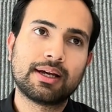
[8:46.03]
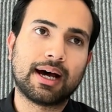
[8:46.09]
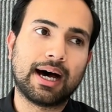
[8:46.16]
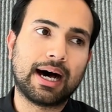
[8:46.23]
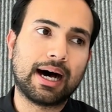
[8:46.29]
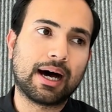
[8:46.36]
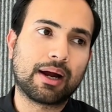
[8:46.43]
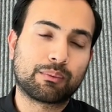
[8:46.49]

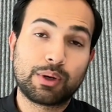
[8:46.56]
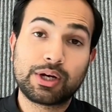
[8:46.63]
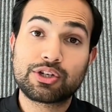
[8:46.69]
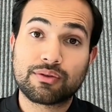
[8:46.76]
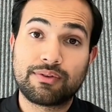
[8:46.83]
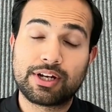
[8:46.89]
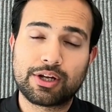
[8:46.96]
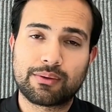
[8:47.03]
uh, rich
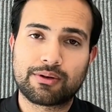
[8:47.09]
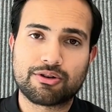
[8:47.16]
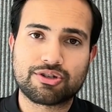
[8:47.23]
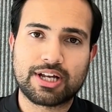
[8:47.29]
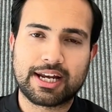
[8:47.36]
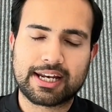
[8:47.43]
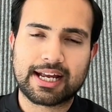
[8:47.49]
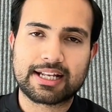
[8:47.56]
video
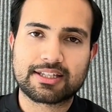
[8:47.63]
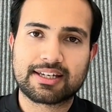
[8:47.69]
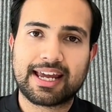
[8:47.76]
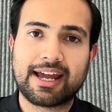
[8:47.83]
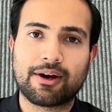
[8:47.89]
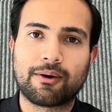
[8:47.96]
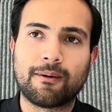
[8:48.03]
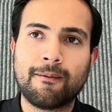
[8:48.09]
understanding at
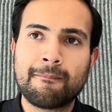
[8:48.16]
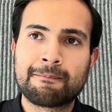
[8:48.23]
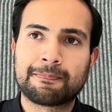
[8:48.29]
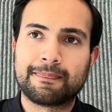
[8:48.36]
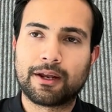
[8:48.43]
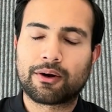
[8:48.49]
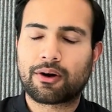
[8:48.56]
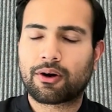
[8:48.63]
scale,
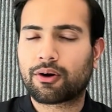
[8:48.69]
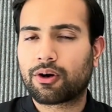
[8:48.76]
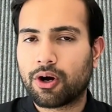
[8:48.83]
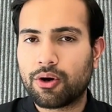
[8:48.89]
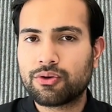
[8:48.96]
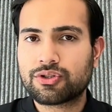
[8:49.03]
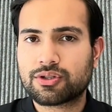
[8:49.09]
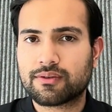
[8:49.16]
there are a
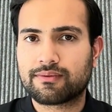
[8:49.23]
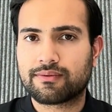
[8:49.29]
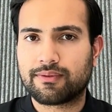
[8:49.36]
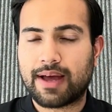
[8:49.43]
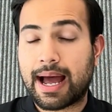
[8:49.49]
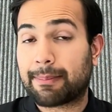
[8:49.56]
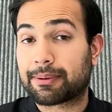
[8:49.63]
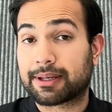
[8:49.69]
host of
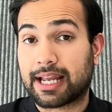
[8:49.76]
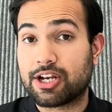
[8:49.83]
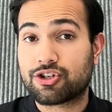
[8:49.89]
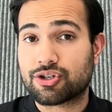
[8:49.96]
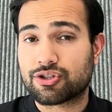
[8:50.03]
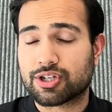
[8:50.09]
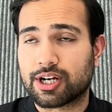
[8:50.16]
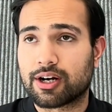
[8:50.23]

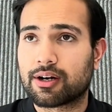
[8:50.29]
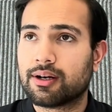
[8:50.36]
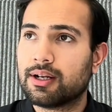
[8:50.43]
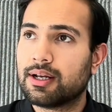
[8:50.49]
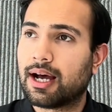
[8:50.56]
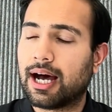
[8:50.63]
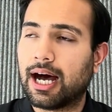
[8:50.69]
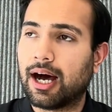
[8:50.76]
applications here.
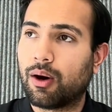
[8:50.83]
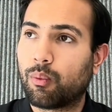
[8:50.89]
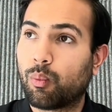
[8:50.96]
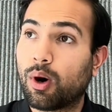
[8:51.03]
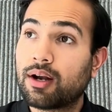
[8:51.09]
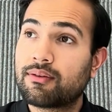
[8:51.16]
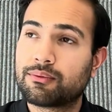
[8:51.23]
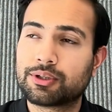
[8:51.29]
Uh,
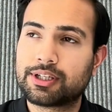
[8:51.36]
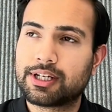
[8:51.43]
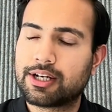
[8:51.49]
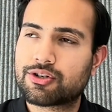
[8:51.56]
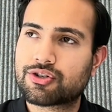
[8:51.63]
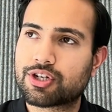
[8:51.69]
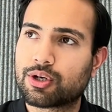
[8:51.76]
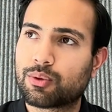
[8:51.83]
one really
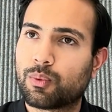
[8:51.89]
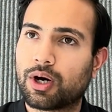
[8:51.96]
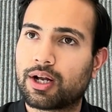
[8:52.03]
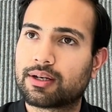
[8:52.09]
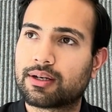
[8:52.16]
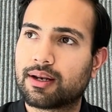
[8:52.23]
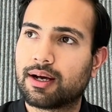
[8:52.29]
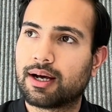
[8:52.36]
interesting
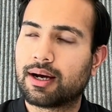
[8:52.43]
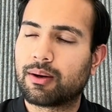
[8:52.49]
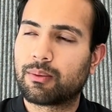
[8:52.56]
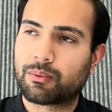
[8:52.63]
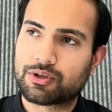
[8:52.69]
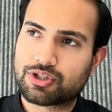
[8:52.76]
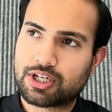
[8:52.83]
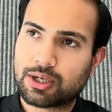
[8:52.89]
one uh,
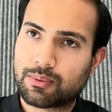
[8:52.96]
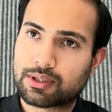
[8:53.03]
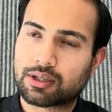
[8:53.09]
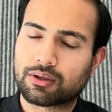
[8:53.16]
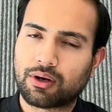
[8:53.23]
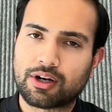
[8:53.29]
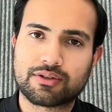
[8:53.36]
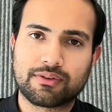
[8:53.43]
we're seeing with the
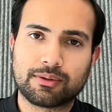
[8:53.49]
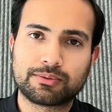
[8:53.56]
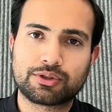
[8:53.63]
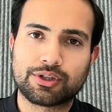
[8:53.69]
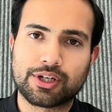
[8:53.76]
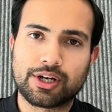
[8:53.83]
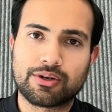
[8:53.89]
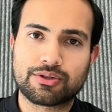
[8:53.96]
large film
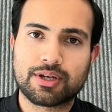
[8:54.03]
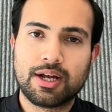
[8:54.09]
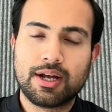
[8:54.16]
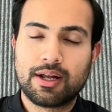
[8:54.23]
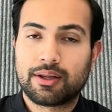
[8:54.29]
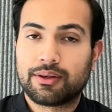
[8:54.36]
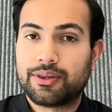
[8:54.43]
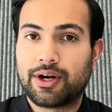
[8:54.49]
studios,
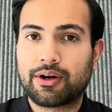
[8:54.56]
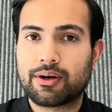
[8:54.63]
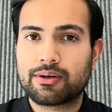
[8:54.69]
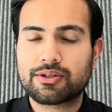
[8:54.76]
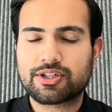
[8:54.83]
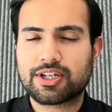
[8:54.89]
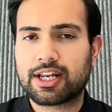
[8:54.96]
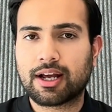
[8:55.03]
they're
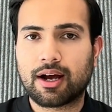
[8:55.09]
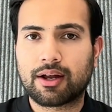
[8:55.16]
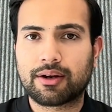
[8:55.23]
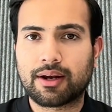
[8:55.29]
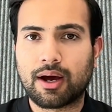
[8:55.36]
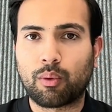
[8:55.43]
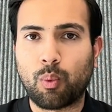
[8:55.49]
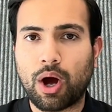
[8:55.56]
sitting on
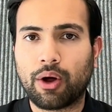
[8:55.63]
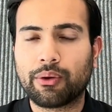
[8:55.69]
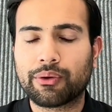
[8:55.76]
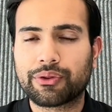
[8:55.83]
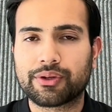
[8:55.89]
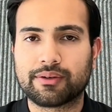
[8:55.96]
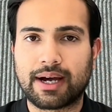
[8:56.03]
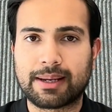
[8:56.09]
a wealth
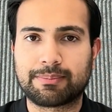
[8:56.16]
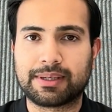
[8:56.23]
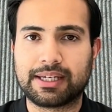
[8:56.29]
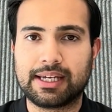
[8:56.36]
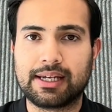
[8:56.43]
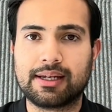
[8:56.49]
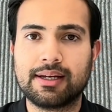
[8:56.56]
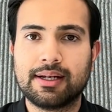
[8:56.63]
of
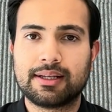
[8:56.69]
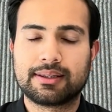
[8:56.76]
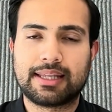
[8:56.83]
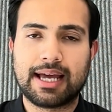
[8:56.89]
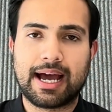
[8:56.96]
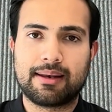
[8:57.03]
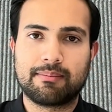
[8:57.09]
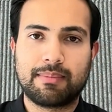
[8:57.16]
IP
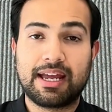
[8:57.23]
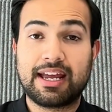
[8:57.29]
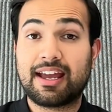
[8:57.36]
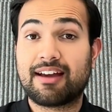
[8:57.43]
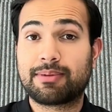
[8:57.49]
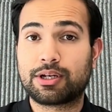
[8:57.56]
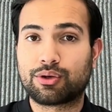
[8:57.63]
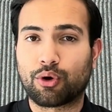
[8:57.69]
that may have
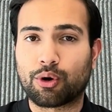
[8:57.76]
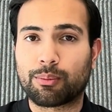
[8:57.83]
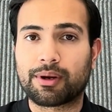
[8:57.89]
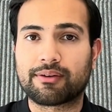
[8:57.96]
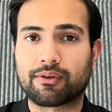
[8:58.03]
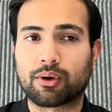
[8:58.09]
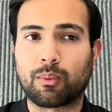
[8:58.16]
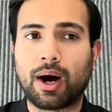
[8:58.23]
been dormant
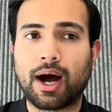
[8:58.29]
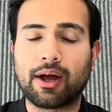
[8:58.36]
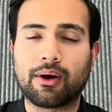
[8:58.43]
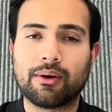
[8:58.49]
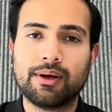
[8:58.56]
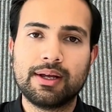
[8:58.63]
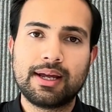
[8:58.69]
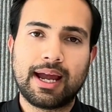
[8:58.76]
for a
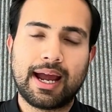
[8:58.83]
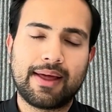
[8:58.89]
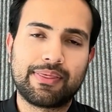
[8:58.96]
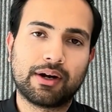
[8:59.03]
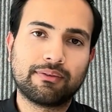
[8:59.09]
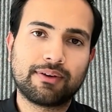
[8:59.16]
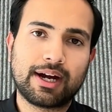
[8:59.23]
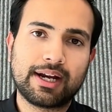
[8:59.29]
while. And they're
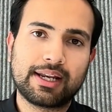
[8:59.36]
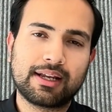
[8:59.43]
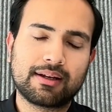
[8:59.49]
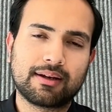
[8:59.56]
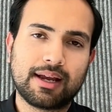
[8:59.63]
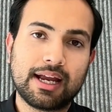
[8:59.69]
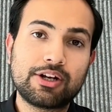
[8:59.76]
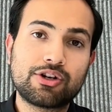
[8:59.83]
finding
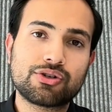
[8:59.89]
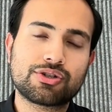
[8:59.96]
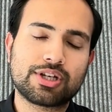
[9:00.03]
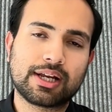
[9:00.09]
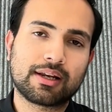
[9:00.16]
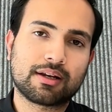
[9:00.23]
interesting and